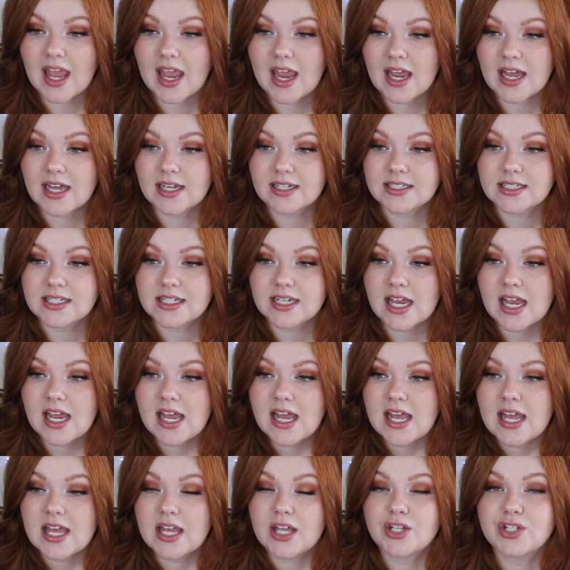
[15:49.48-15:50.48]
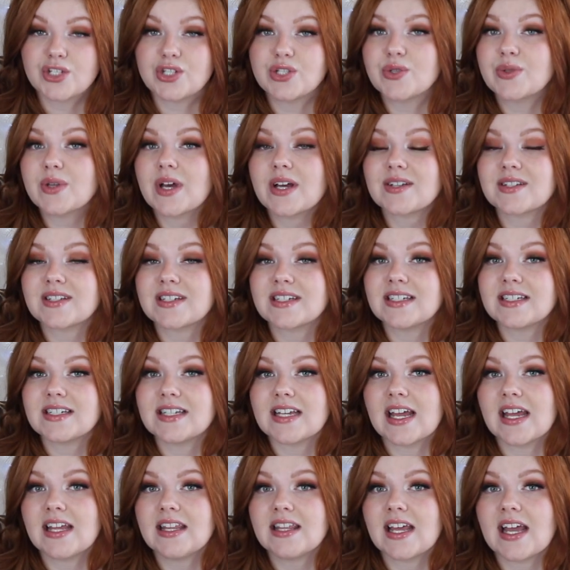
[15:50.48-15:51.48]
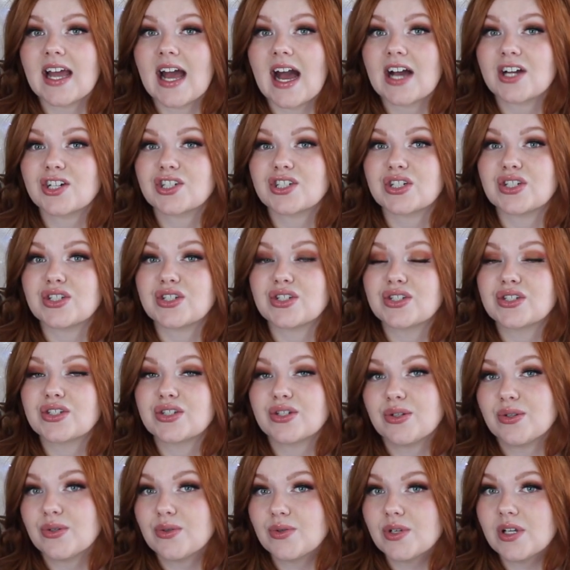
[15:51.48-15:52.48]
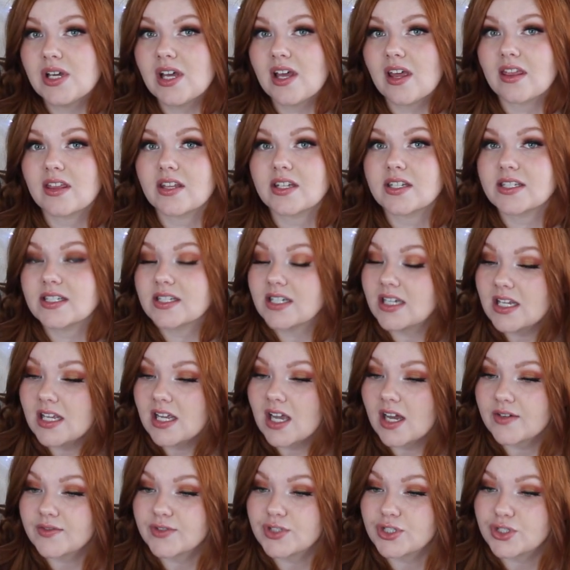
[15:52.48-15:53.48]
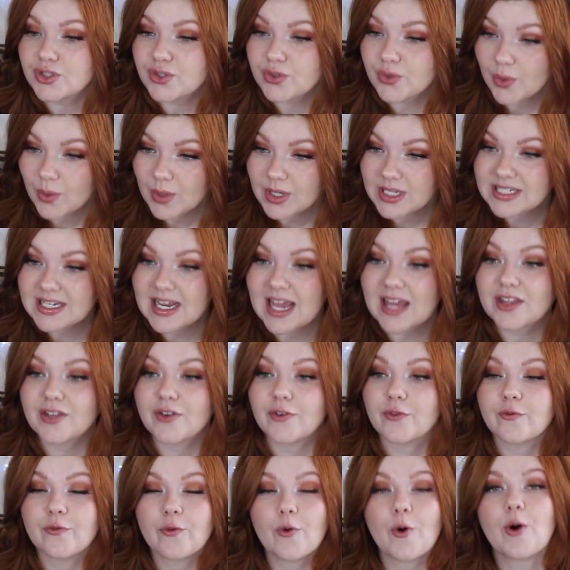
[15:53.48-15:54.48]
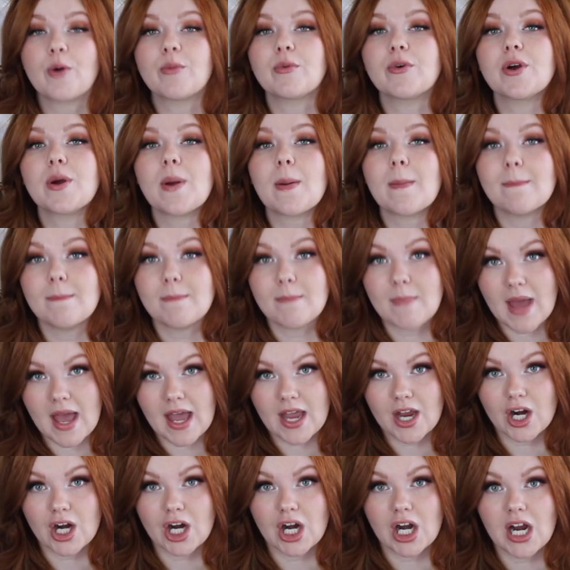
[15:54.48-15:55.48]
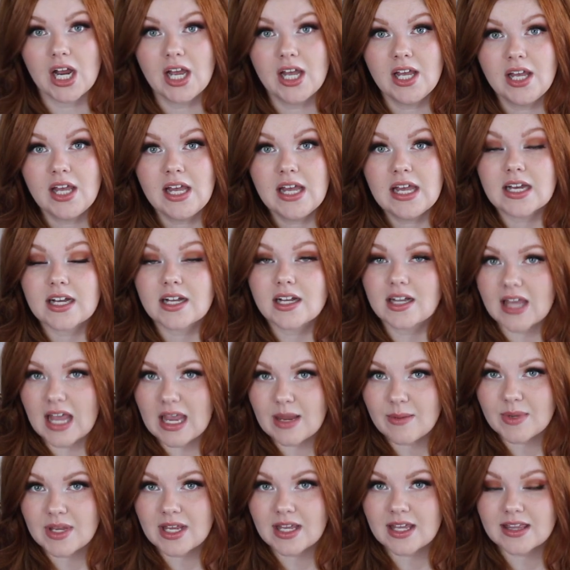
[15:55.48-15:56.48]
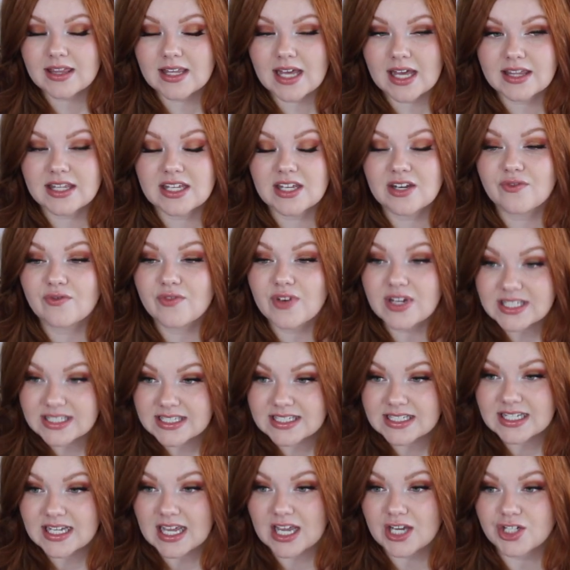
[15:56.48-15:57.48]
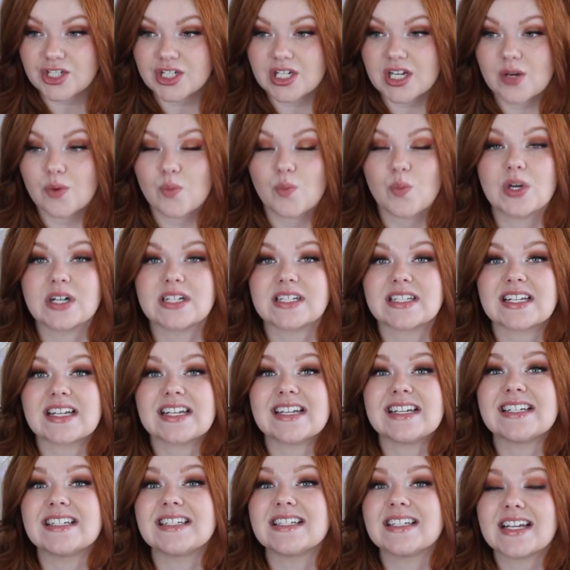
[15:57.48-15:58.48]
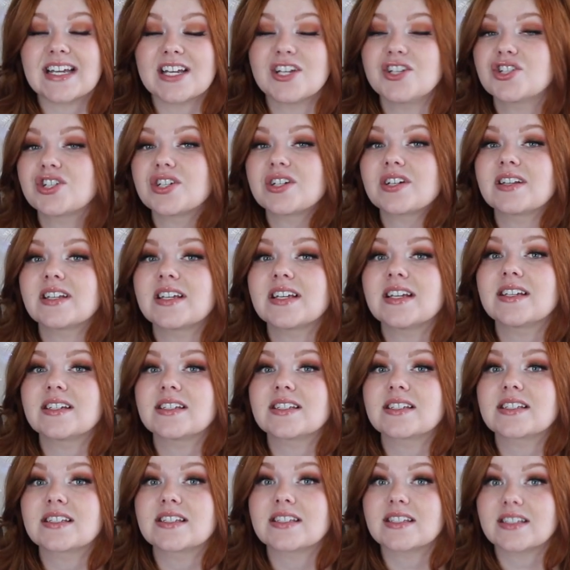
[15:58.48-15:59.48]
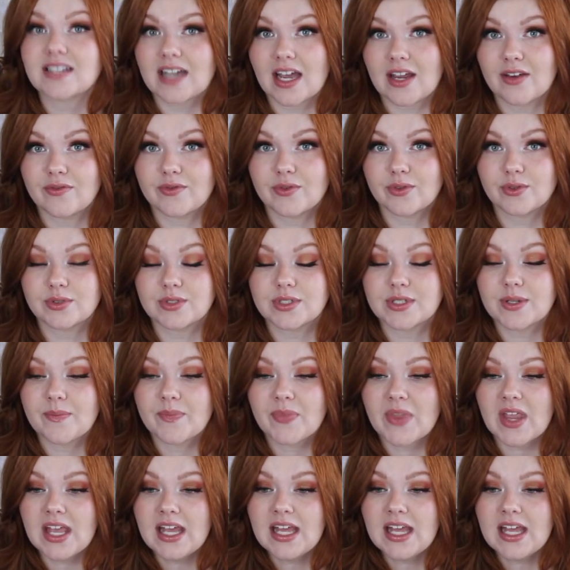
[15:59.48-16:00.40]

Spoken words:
And in 2010, they actually sued the city of Detroit and the former mayor, claiming that the investigation was intentionally stifled.